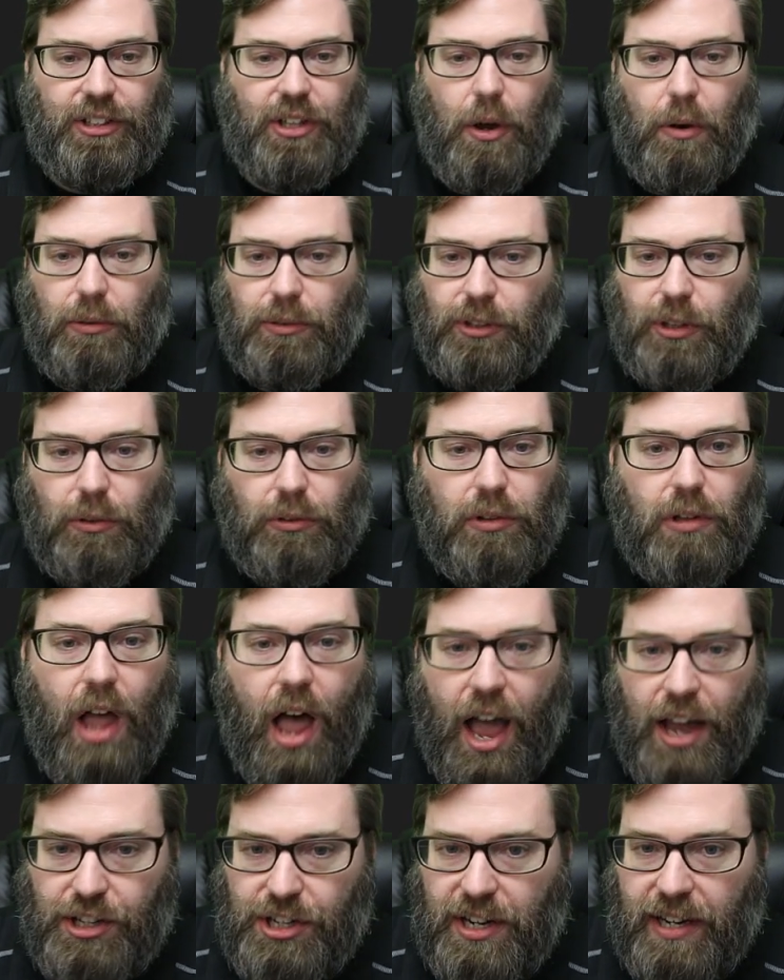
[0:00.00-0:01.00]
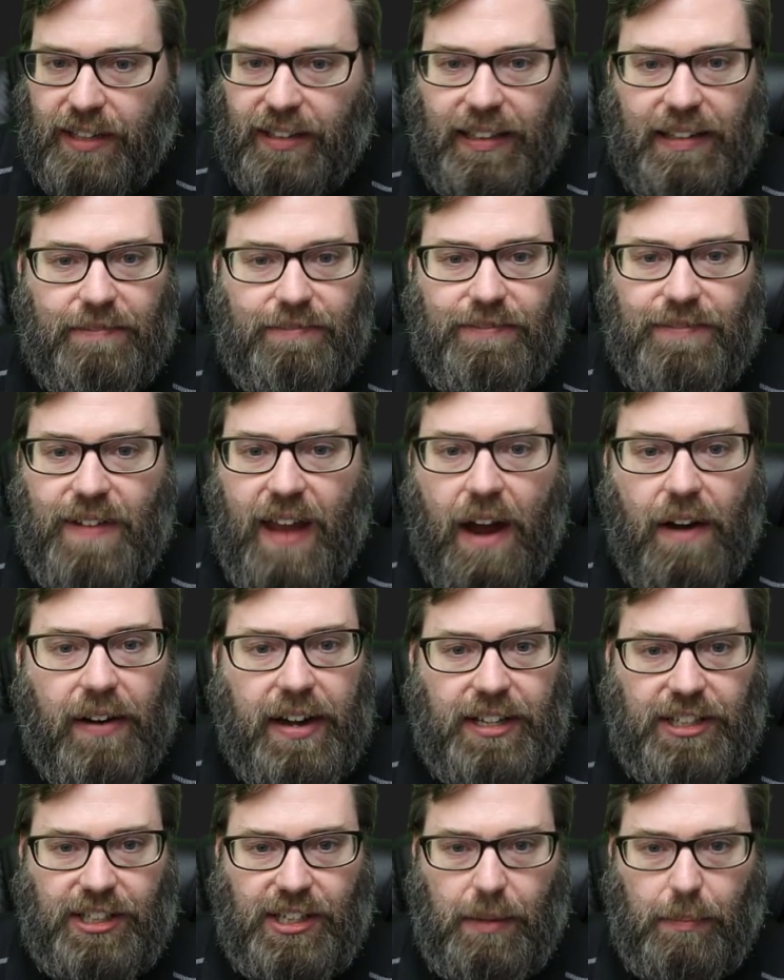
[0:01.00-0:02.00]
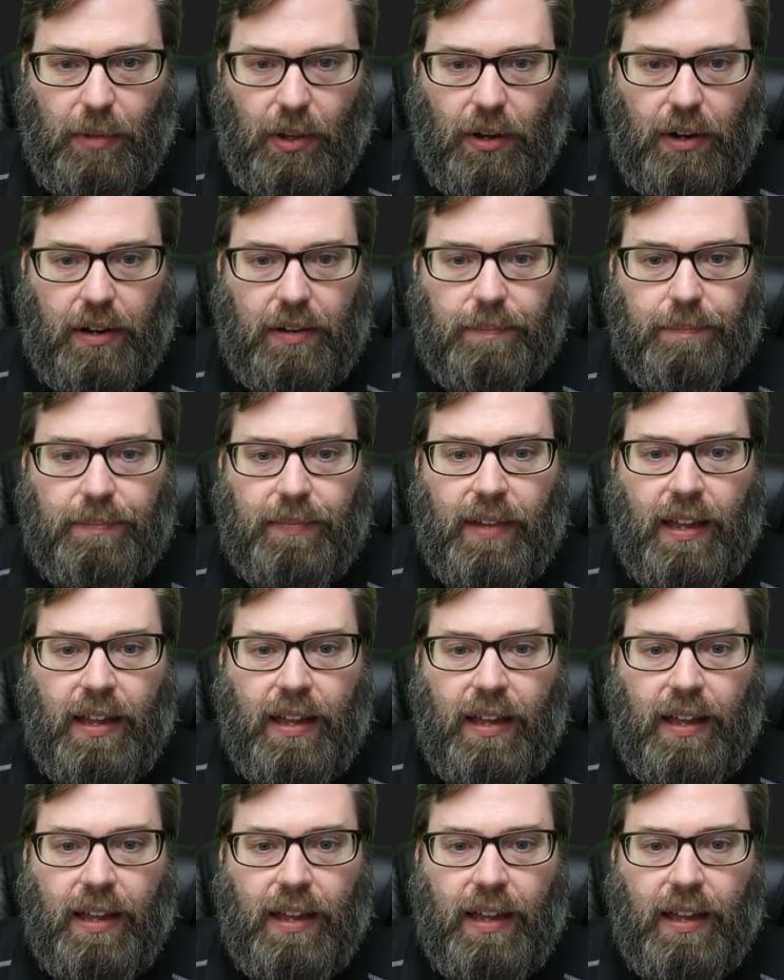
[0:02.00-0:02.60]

So logically very similar.